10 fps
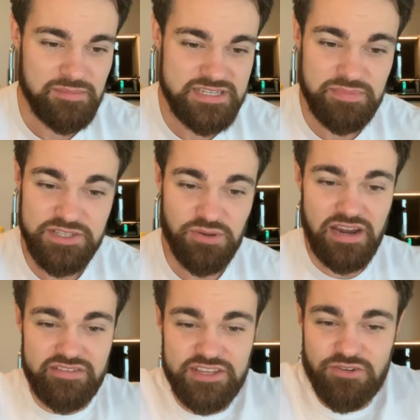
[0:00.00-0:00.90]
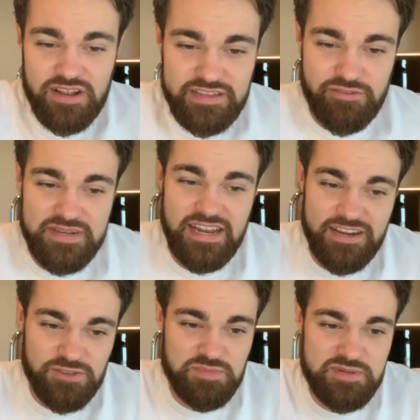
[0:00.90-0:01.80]
Simply doing everything correctly from a
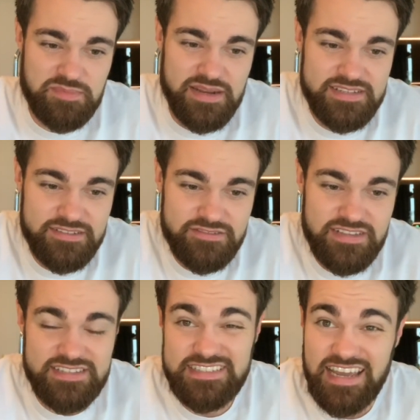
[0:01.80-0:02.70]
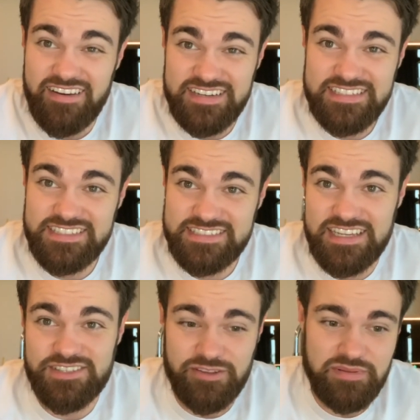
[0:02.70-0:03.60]
technical perspective doesn't guarantee
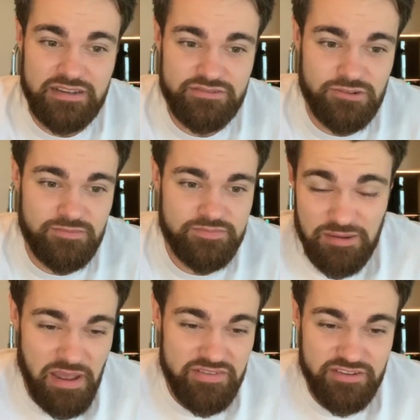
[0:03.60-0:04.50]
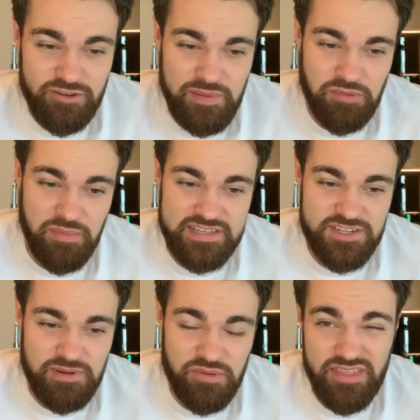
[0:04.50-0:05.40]
success on the platform. I'm having a few people
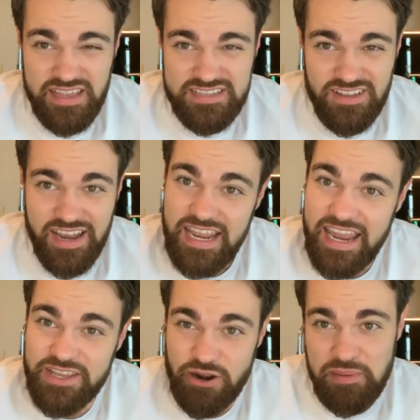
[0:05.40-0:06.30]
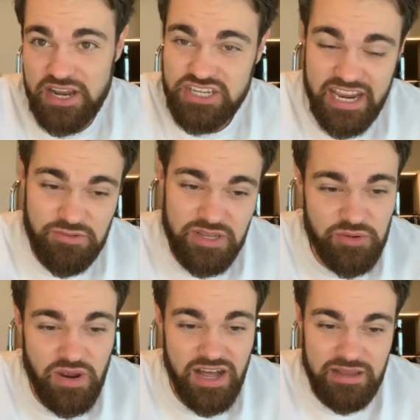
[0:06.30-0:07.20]
message me with things like, hey, I'm hashtagging
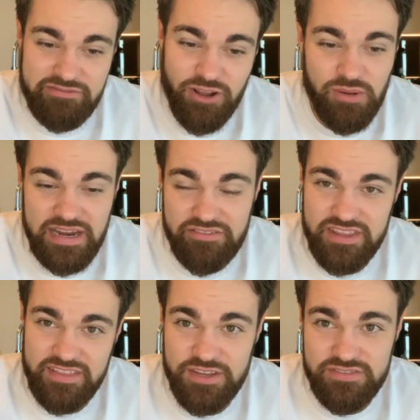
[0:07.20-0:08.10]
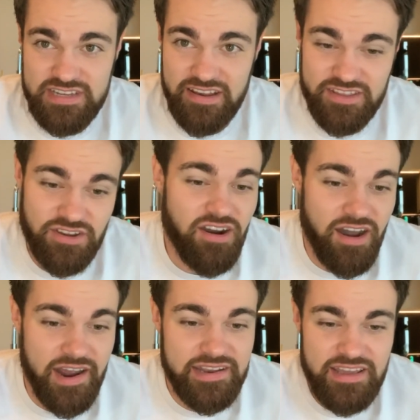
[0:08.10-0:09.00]
really well, I'm following everything that you've said in the
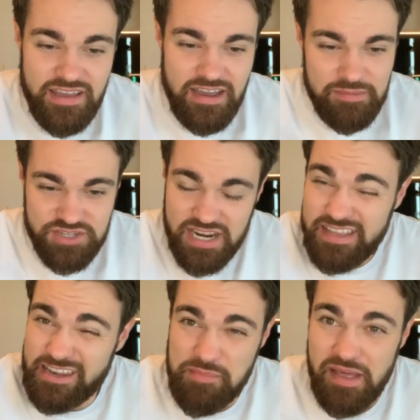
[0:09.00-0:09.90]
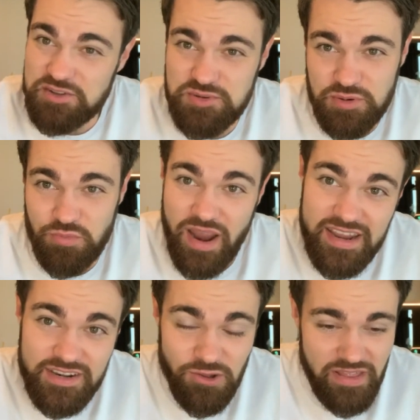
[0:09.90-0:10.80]
guide, I'm checking that I'm eligible to
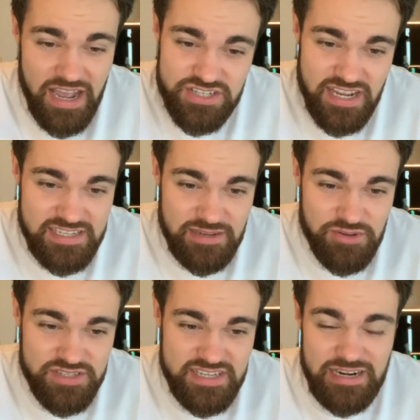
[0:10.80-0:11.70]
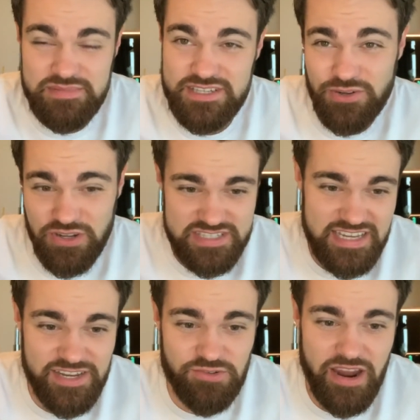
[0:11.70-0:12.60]
rank in all the hashtags I'm using, and I'm still not
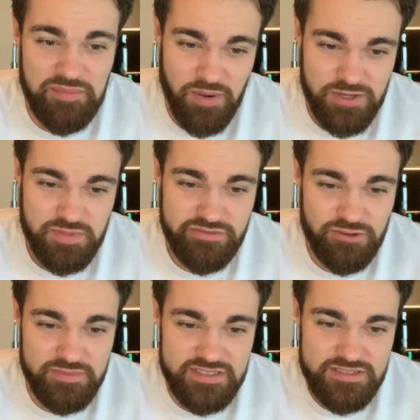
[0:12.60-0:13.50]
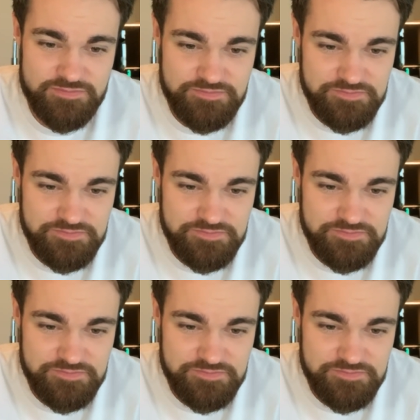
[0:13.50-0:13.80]
seeing great post performance.